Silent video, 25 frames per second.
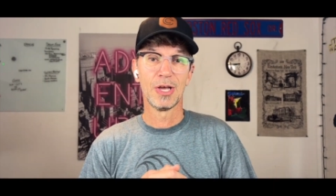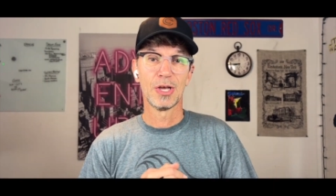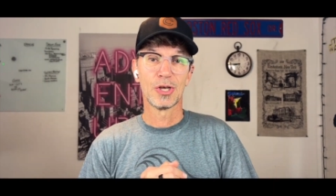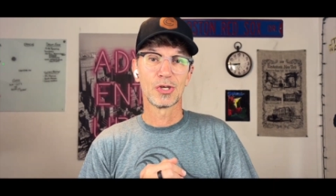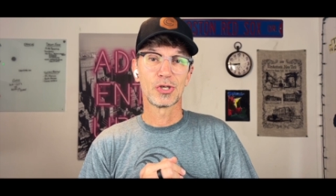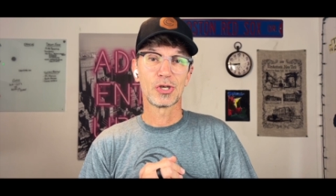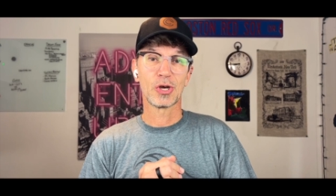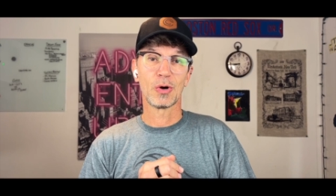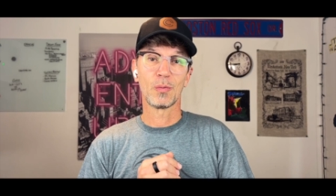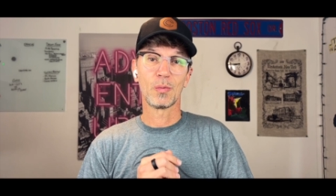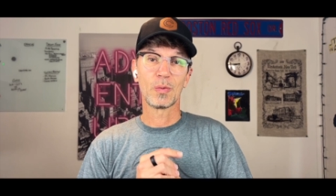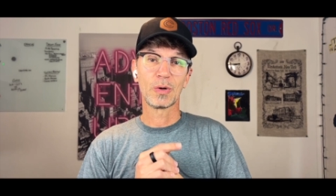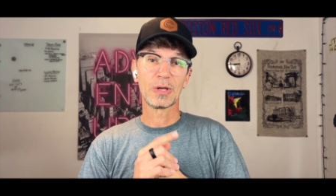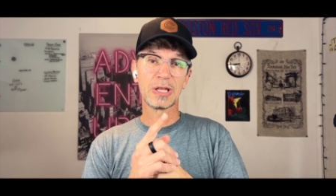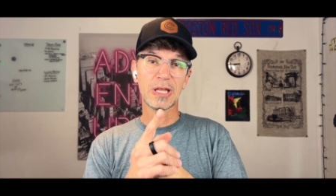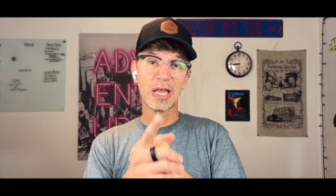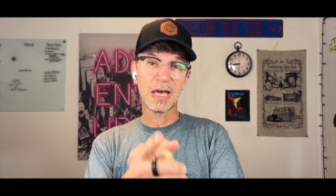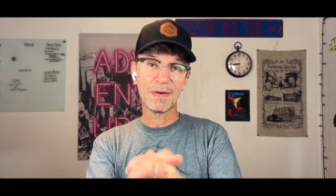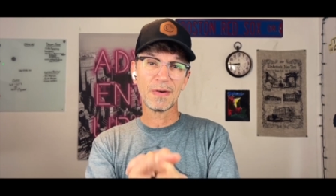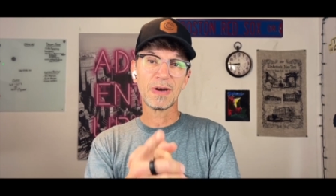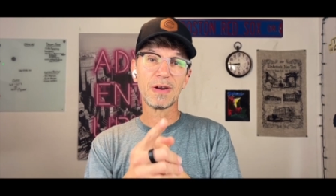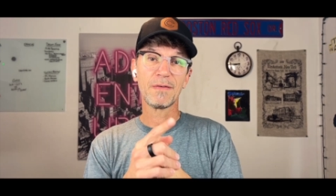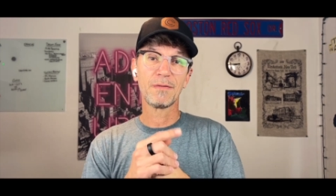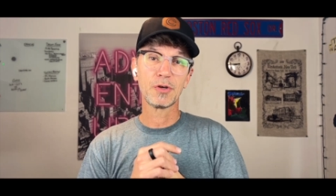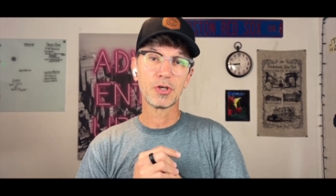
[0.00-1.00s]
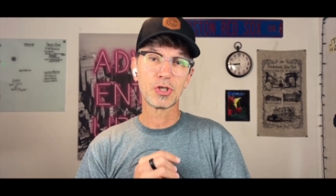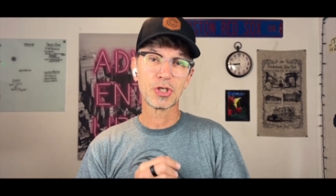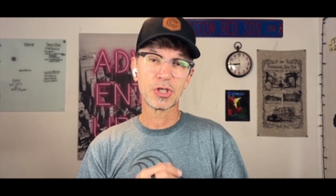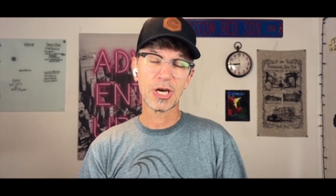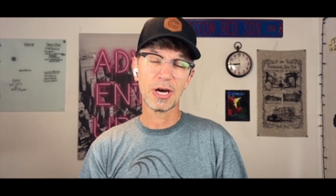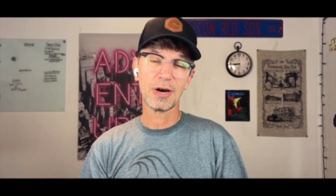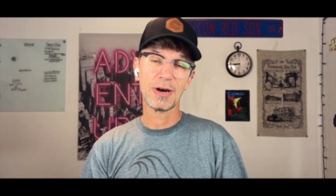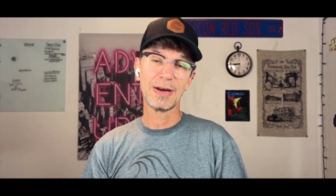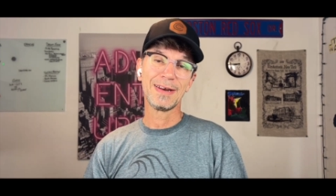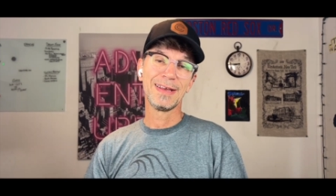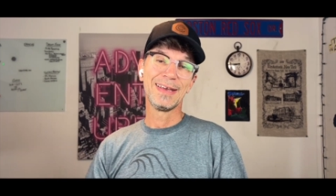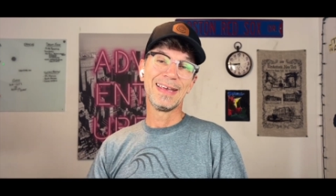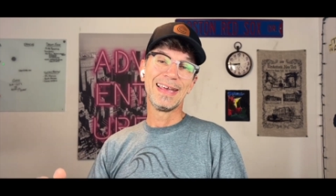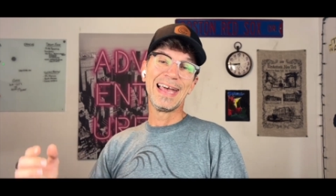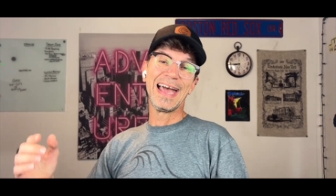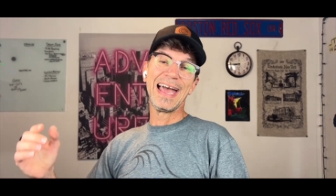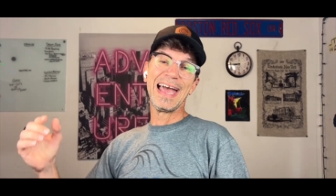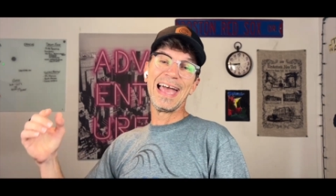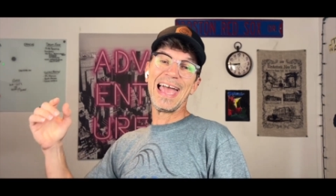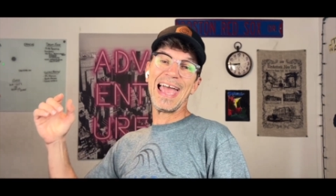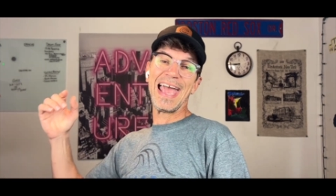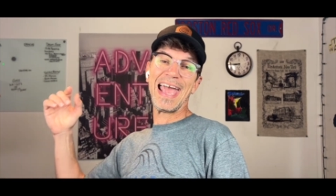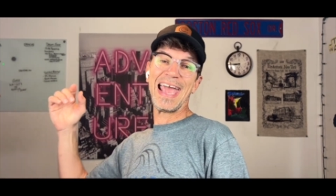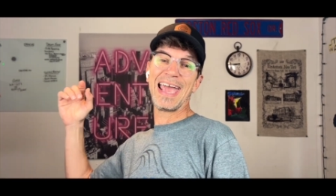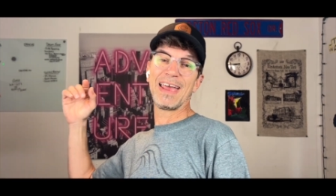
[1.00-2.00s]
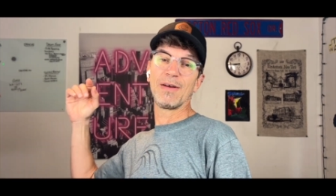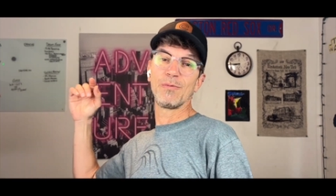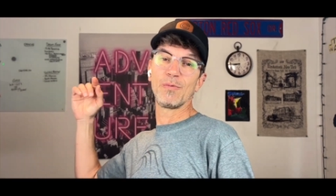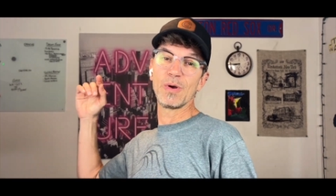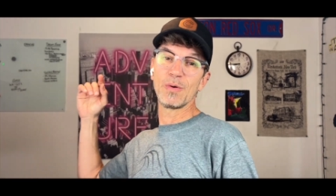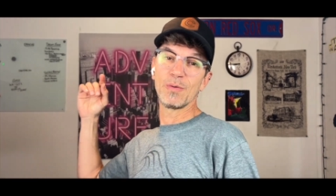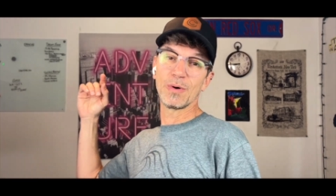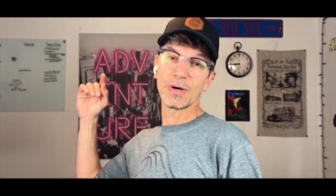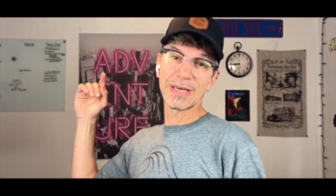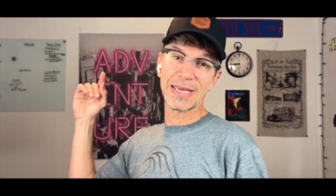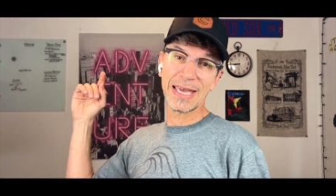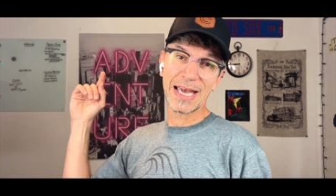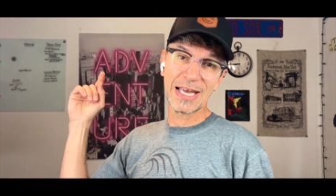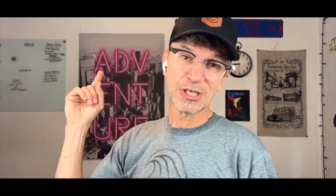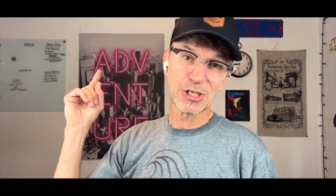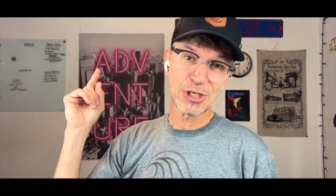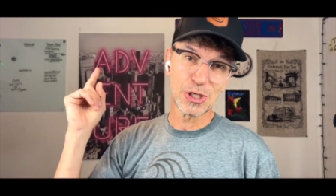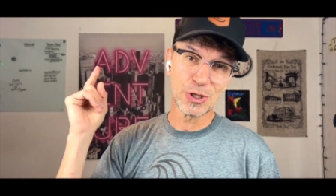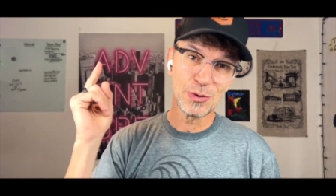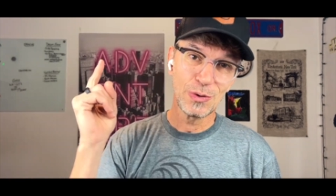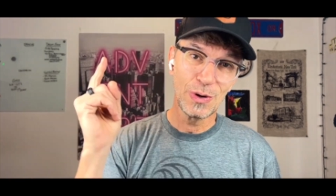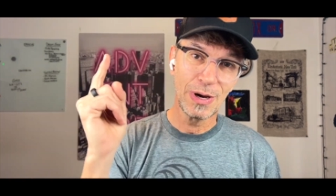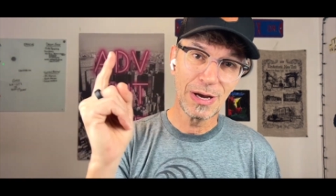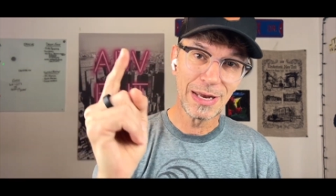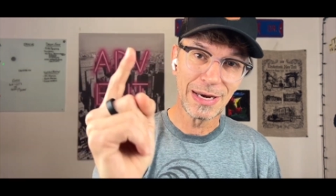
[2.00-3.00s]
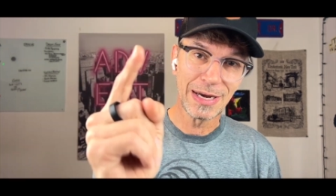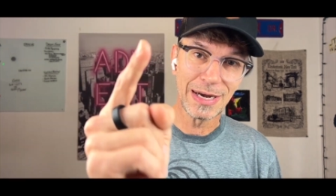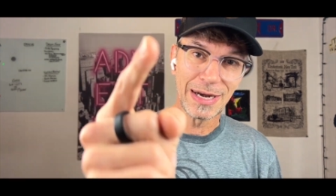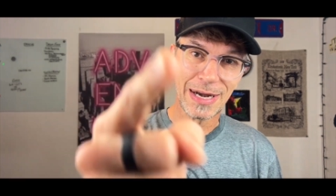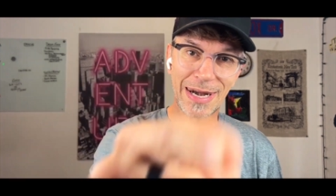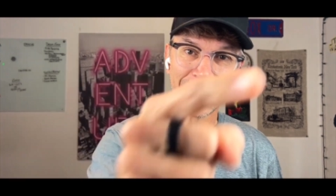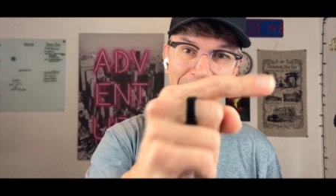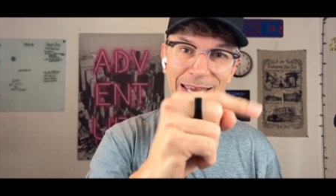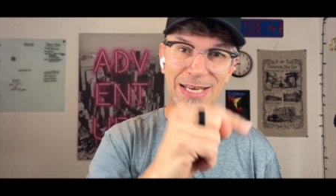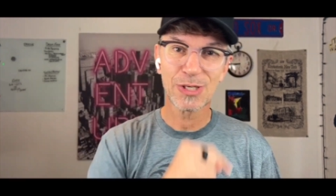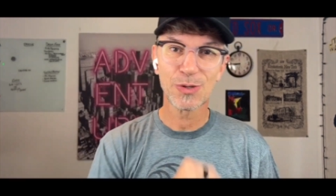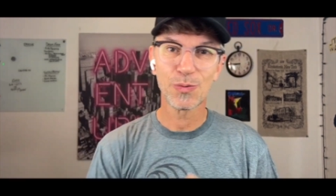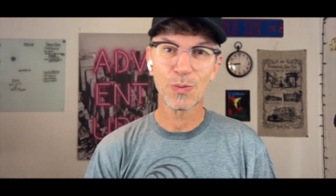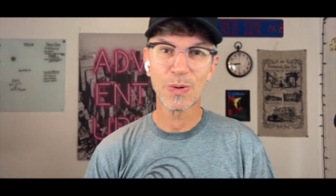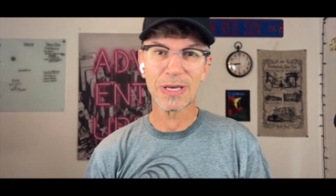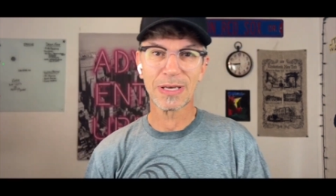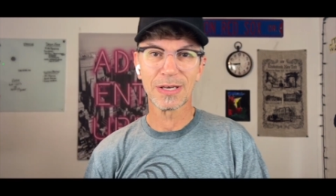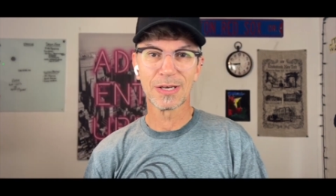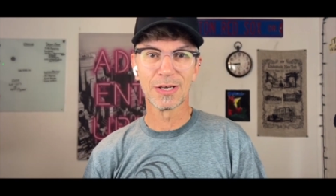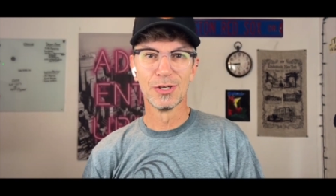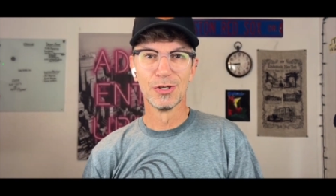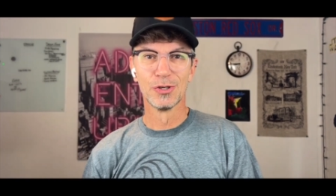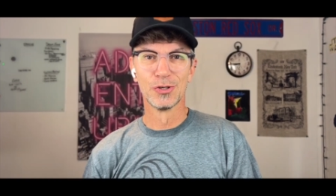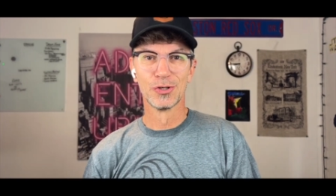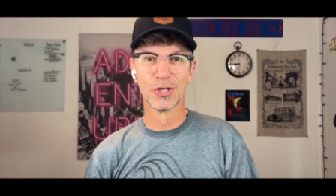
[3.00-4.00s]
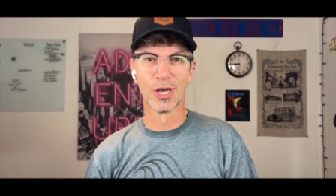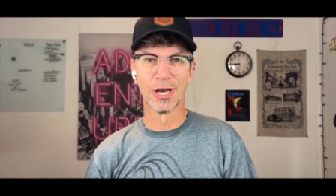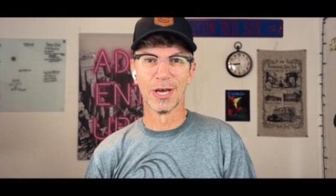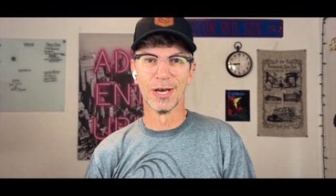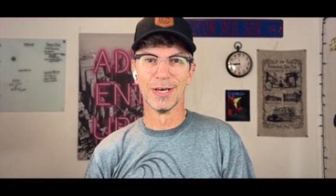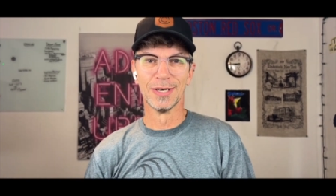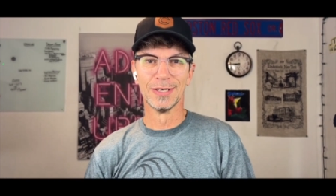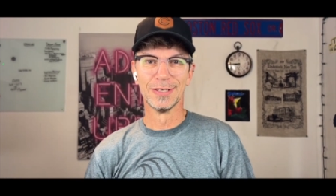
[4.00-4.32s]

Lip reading: So would love it if you'd share it, and we will catch you next week. See